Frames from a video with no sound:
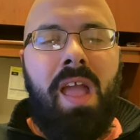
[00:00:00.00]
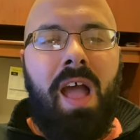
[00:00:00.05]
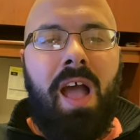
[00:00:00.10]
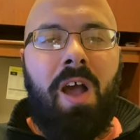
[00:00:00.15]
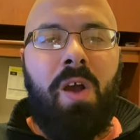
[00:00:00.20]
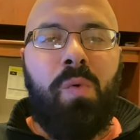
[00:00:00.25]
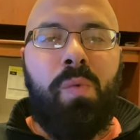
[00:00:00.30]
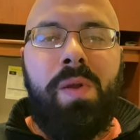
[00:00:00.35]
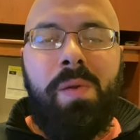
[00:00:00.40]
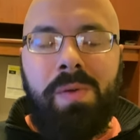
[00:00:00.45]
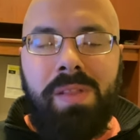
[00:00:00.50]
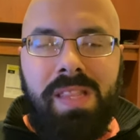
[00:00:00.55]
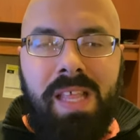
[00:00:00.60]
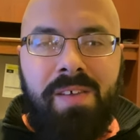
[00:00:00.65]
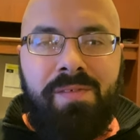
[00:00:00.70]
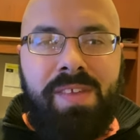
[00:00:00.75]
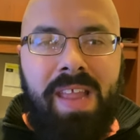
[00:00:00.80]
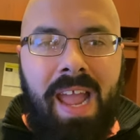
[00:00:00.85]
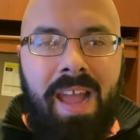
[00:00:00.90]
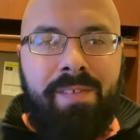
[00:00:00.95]
uh, we would
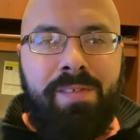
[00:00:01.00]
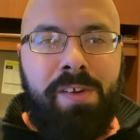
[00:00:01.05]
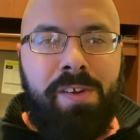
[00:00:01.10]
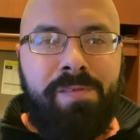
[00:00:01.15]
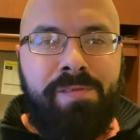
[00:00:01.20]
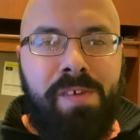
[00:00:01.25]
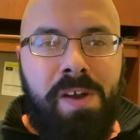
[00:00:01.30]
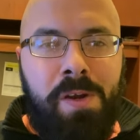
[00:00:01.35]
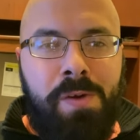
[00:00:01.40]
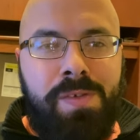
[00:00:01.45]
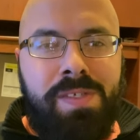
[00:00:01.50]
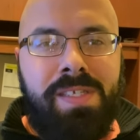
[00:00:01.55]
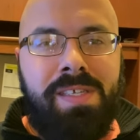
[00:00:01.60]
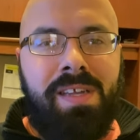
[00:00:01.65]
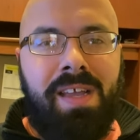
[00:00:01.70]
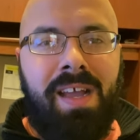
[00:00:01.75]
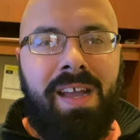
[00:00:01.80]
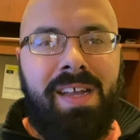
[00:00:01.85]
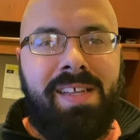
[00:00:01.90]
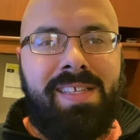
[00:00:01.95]
love to have your vote
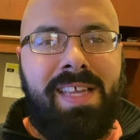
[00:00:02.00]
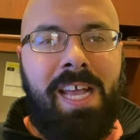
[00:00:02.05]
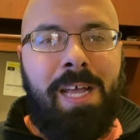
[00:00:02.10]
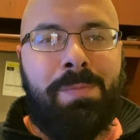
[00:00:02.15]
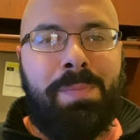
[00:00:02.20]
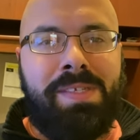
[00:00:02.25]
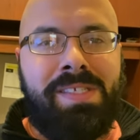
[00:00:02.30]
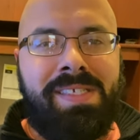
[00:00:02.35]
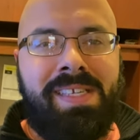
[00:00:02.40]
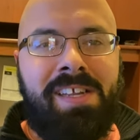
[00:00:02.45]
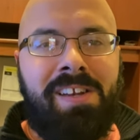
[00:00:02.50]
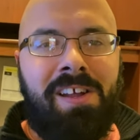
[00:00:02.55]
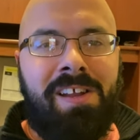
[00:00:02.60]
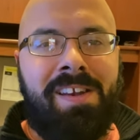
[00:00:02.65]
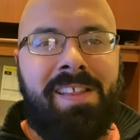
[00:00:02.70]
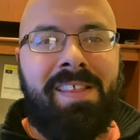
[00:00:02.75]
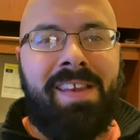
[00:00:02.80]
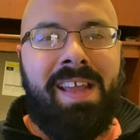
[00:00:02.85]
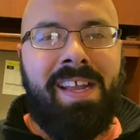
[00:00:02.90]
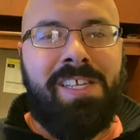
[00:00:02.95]
uh, to help us get on
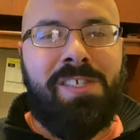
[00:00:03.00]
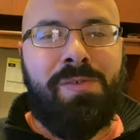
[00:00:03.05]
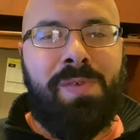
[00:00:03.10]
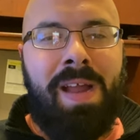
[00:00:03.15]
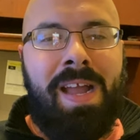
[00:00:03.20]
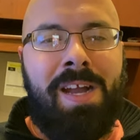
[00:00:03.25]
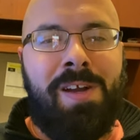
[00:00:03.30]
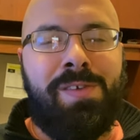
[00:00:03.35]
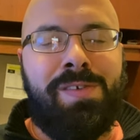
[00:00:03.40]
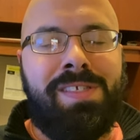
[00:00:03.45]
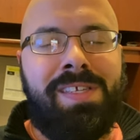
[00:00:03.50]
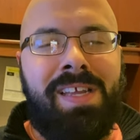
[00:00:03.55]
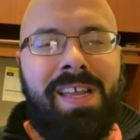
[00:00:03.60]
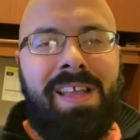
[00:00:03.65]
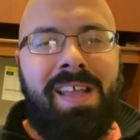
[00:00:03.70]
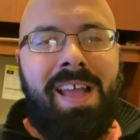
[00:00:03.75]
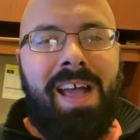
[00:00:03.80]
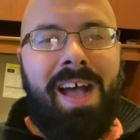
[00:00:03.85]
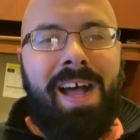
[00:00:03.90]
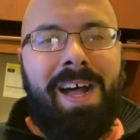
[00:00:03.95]
to the next round.
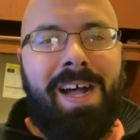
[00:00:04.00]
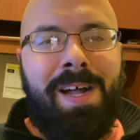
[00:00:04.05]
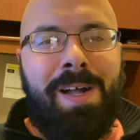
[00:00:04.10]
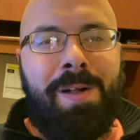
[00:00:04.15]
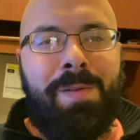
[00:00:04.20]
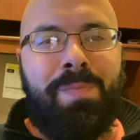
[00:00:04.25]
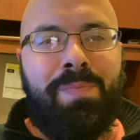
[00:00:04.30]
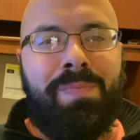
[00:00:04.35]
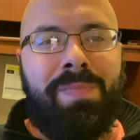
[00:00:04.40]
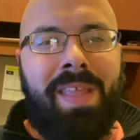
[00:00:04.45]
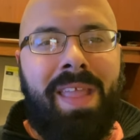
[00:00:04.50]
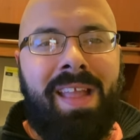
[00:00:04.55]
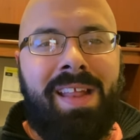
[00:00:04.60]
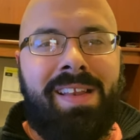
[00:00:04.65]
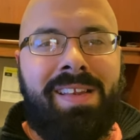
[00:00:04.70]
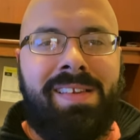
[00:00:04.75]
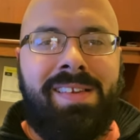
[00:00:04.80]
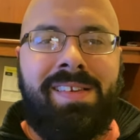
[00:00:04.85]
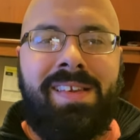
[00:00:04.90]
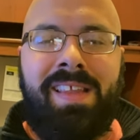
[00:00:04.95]
Um,
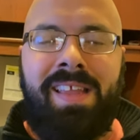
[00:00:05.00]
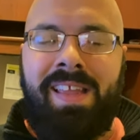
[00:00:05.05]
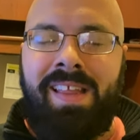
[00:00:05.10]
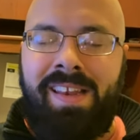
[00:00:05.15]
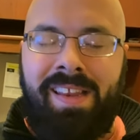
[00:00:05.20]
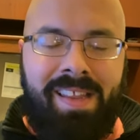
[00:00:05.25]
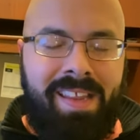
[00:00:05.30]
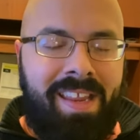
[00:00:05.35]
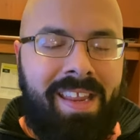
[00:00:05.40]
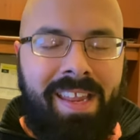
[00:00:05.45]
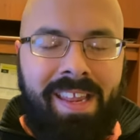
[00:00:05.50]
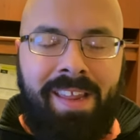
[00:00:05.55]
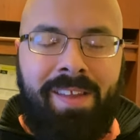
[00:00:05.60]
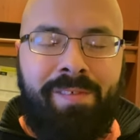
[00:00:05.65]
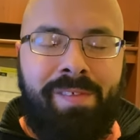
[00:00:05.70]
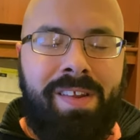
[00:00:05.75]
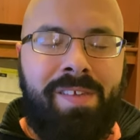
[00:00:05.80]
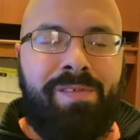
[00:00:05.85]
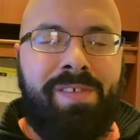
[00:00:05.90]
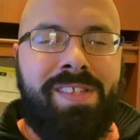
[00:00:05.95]
and, and
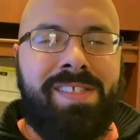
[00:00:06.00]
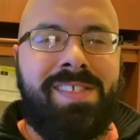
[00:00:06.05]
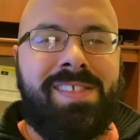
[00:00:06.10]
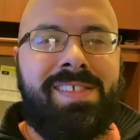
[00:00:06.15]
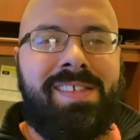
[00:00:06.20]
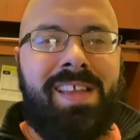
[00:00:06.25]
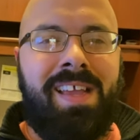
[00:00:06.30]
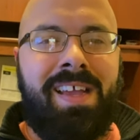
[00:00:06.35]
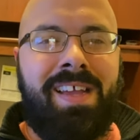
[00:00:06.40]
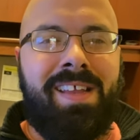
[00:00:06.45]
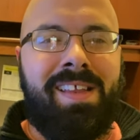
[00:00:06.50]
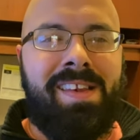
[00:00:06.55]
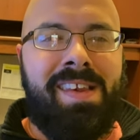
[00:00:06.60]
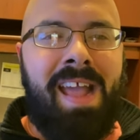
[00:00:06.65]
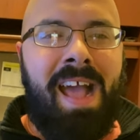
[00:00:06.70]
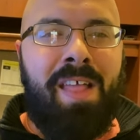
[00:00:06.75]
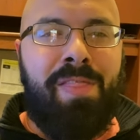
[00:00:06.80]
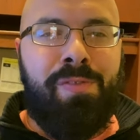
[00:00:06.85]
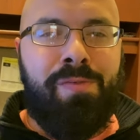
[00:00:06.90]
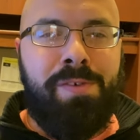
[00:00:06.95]
even if it's uh,
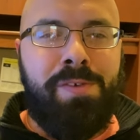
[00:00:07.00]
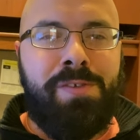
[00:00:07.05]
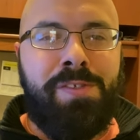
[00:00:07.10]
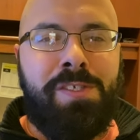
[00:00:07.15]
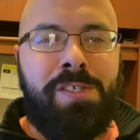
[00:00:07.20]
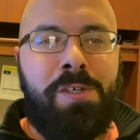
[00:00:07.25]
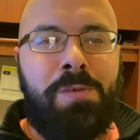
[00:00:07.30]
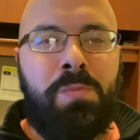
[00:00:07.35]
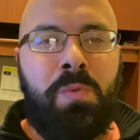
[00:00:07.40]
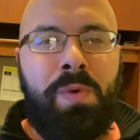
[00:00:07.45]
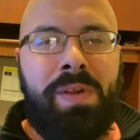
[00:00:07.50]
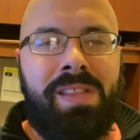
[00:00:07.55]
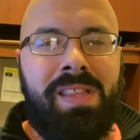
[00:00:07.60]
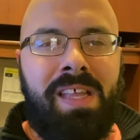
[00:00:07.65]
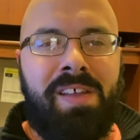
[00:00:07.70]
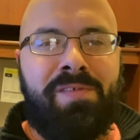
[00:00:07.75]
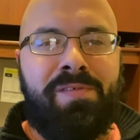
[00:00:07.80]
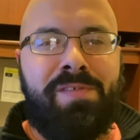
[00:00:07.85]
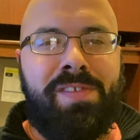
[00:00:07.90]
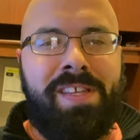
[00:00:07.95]
not through soup, we'd
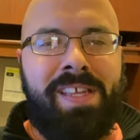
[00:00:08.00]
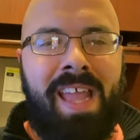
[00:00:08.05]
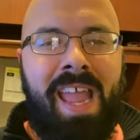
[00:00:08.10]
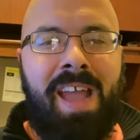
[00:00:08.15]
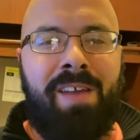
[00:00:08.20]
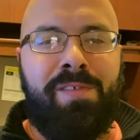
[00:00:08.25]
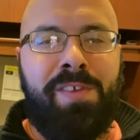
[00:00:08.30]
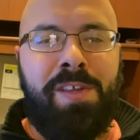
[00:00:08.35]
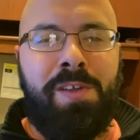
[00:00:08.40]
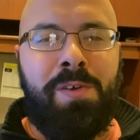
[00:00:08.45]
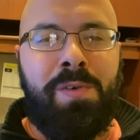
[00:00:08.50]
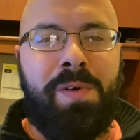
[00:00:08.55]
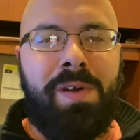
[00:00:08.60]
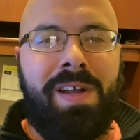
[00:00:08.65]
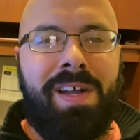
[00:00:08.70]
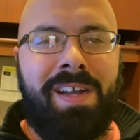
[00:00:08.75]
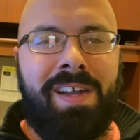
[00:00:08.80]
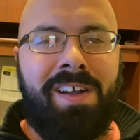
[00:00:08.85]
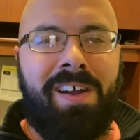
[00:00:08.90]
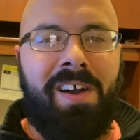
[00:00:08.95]
love to have you
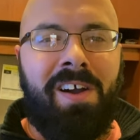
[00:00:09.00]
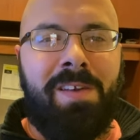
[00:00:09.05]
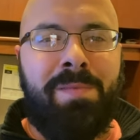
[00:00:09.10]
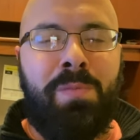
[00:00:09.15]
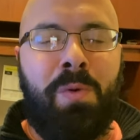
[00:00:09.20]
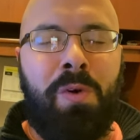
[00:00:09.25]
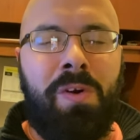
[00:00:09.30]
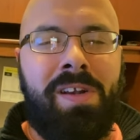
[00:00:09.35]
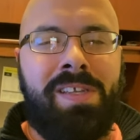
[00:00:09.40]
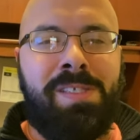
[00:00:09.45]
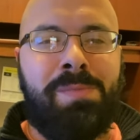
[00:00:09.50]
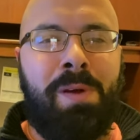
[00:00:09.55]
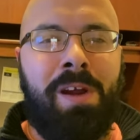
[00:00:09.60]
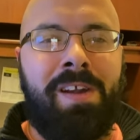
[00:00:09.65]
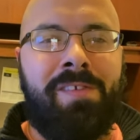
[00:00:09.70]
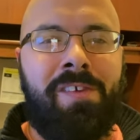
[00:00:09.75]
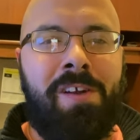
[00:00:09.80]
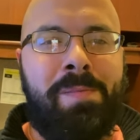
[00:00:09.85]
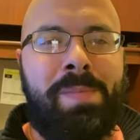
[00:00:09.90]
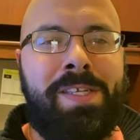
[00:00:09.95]
uh, on board as part
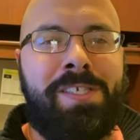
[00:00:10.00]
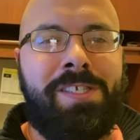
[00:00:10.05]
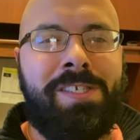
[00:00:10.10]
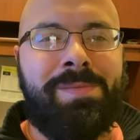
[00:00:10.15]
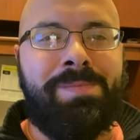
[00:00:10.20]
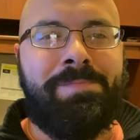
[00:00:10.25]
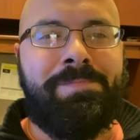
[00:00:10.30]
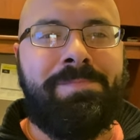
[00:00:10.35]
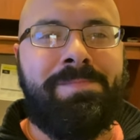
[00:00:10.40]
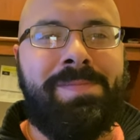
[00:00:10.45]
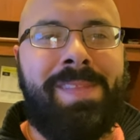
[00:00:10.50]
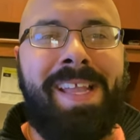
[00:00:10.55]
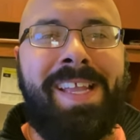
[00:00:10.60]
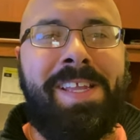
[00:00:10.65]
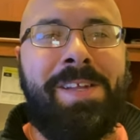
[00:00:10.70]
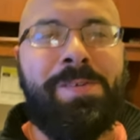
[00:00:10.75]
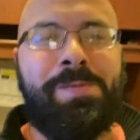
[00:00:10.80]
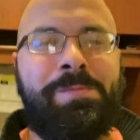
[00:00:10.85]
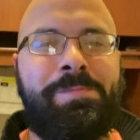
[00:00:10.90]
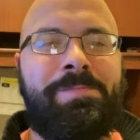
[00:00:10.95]
of our mission. Thank
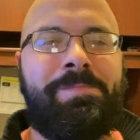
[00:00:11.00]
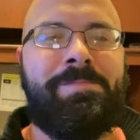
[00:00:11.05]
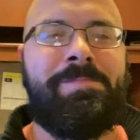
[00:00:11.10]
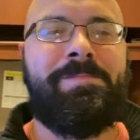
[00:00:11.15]
you.